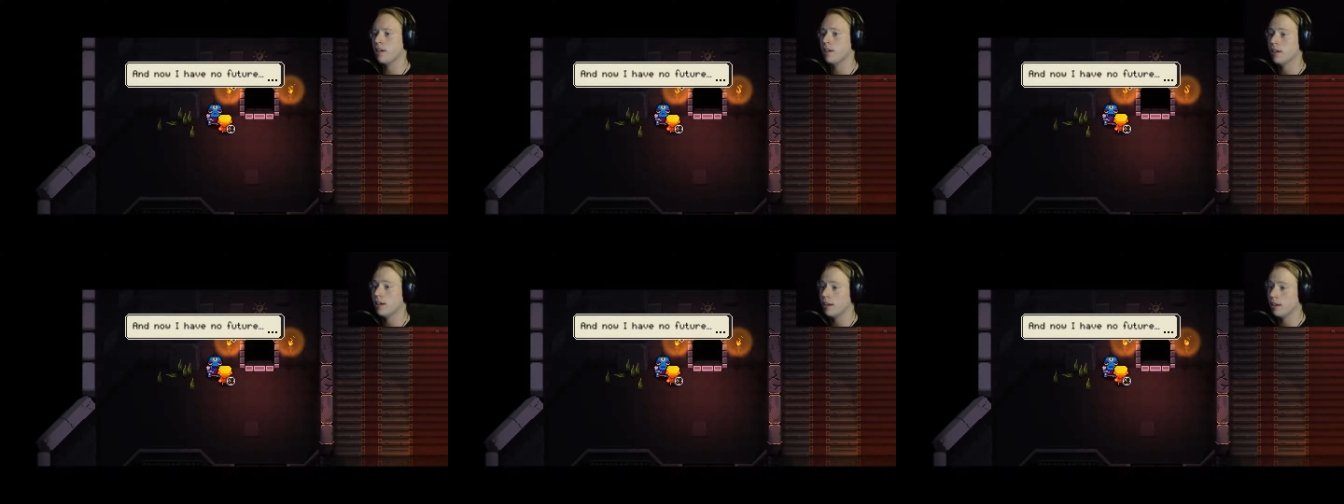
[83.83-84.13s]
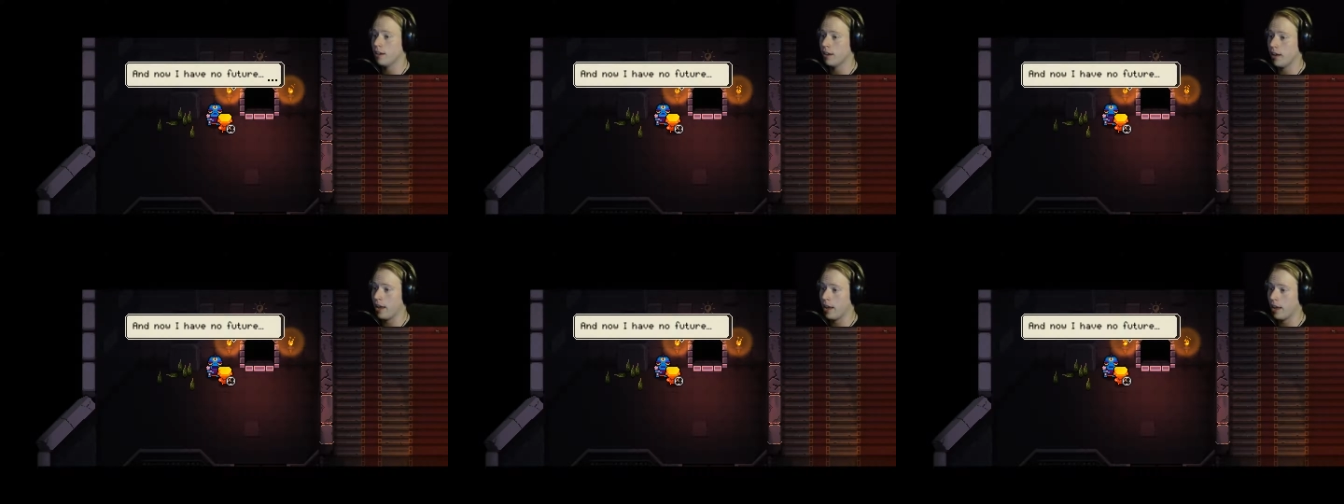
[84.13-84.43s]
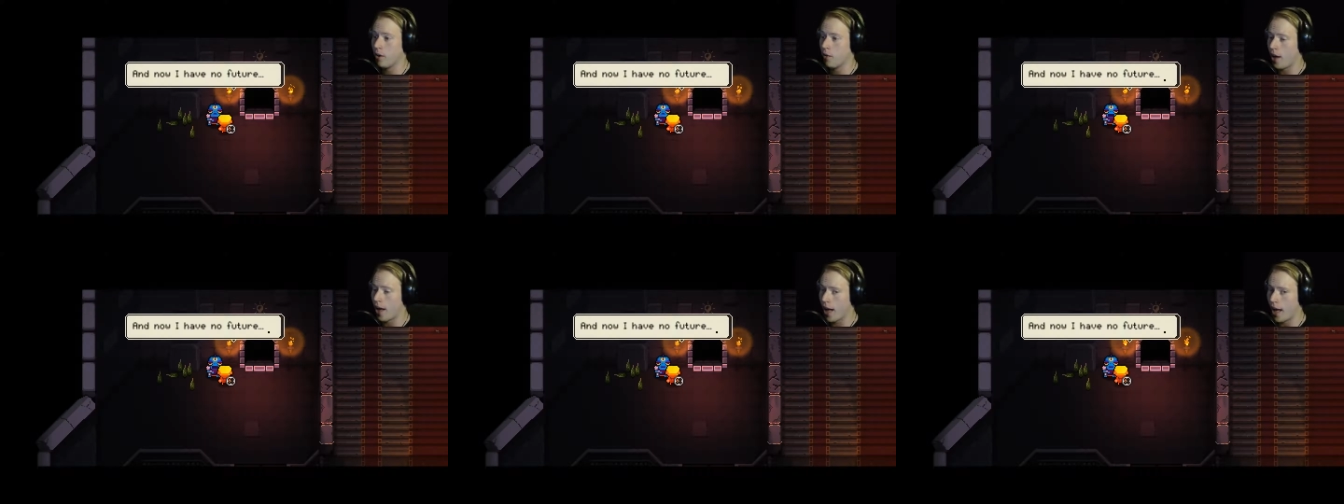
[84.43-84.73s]
And
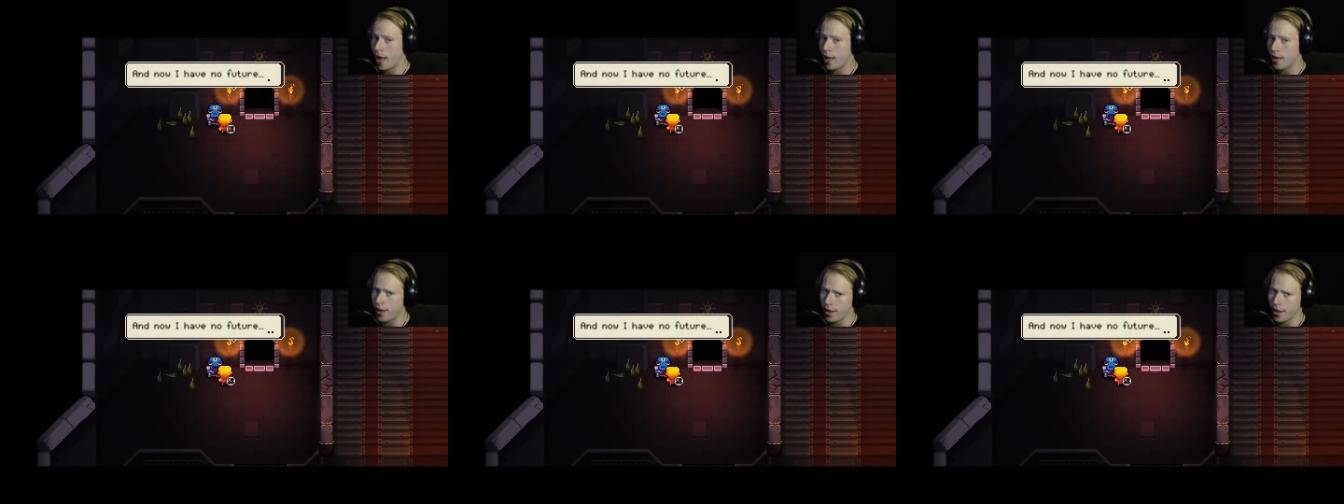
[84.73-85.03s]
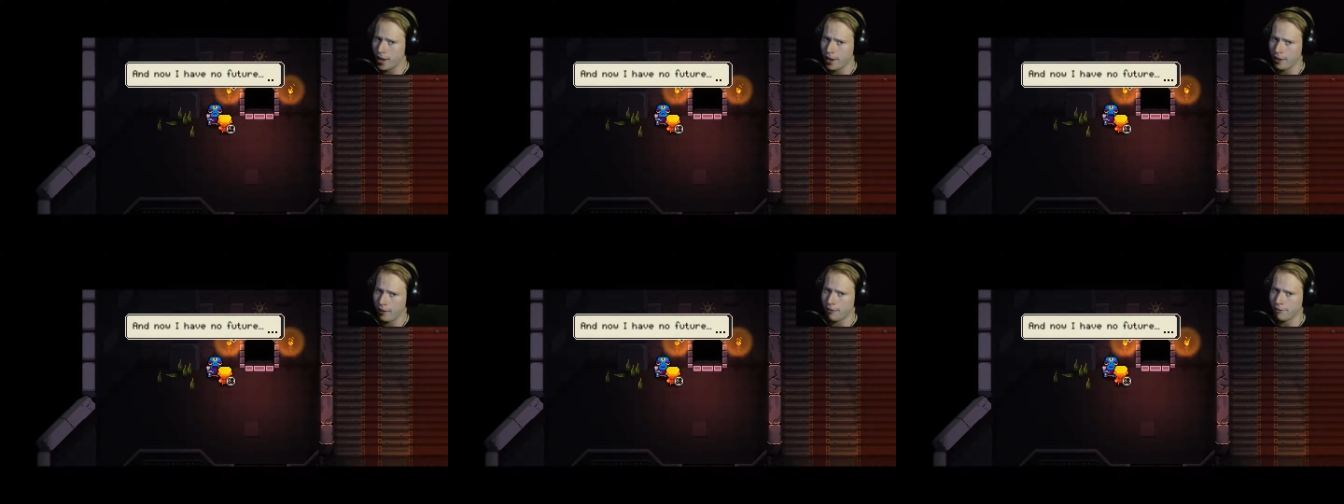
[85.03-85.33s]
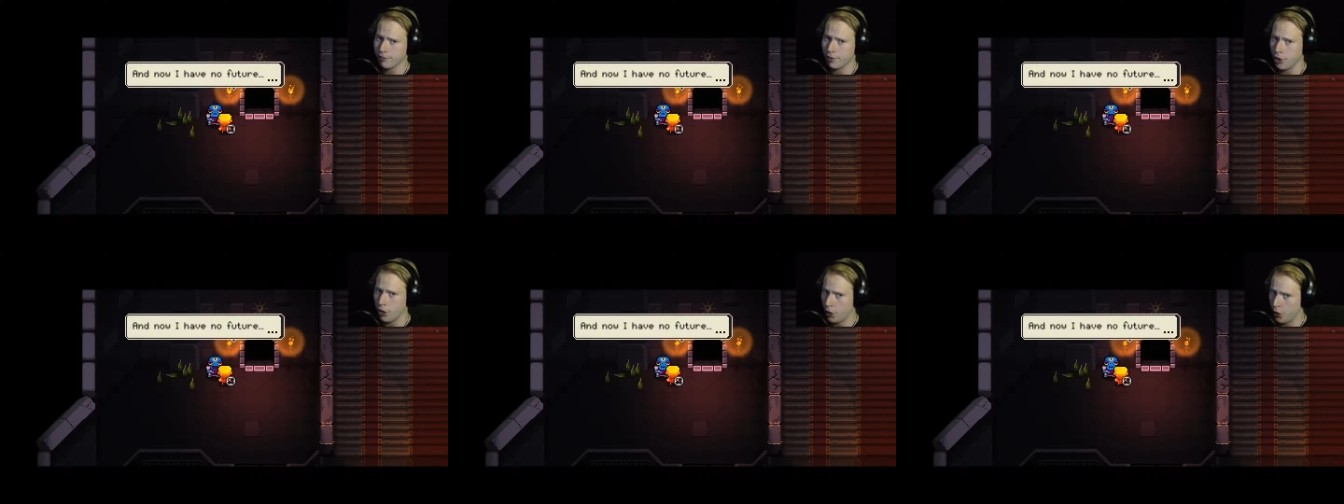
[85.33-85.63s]
now I
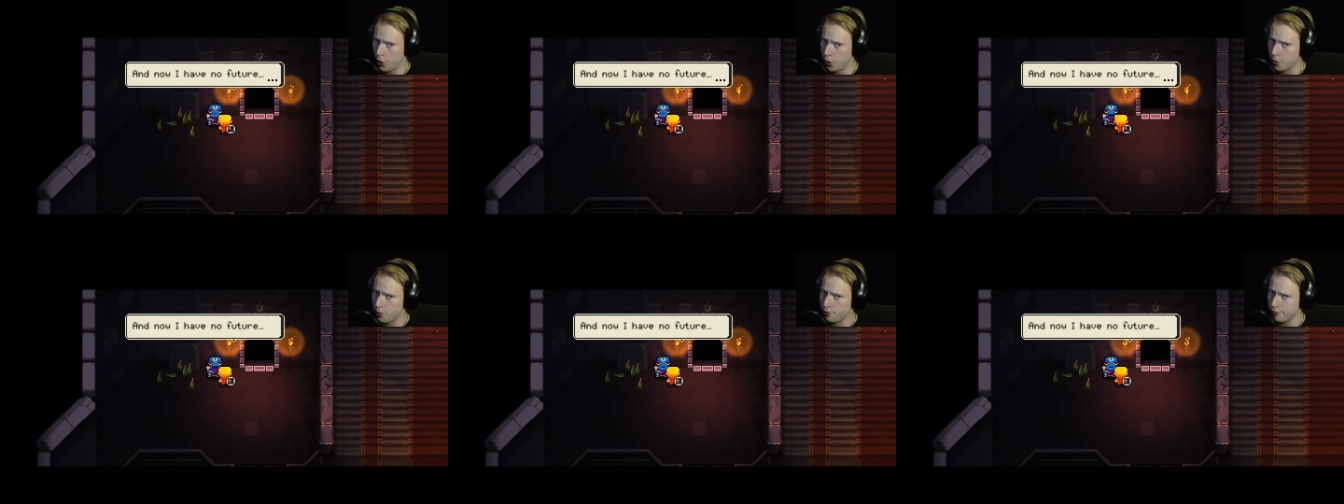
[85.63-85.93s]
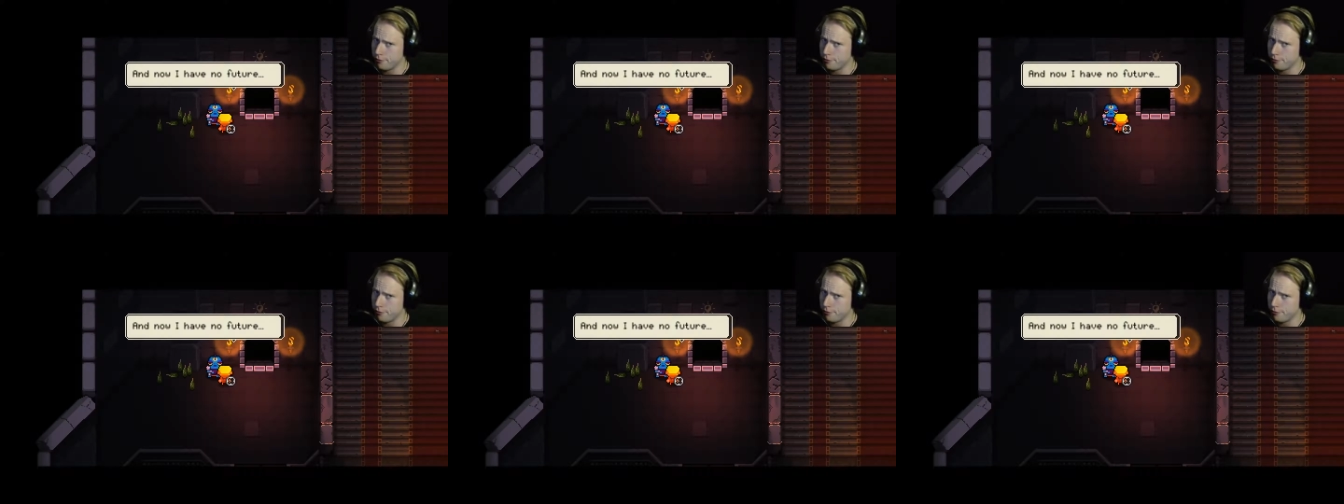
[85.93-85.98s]
have no